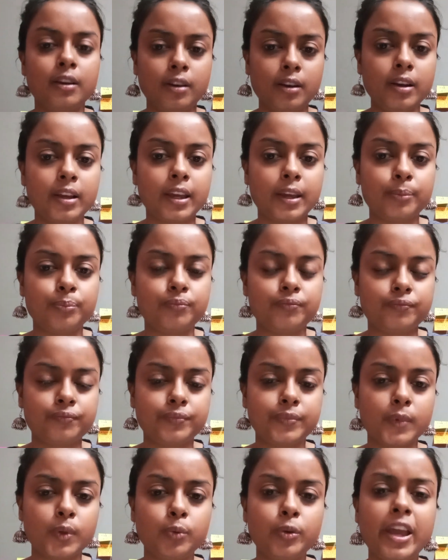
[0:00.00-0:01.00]
Okay,
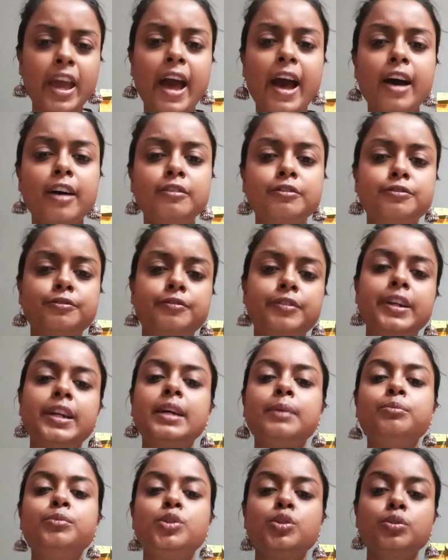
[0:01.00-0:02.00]
we have
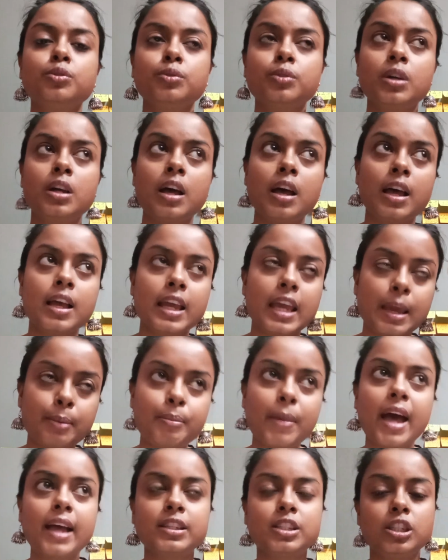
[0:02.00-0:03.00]
freedom to
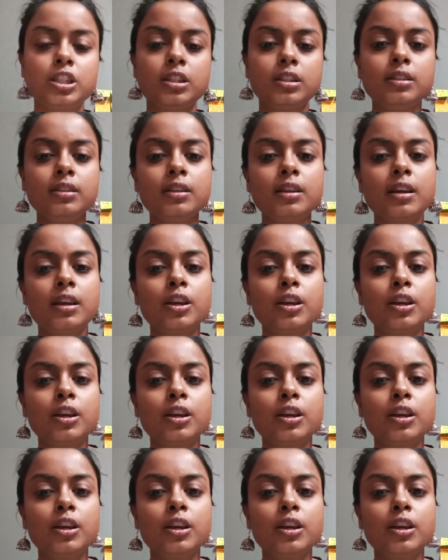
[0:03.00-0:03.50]
imagine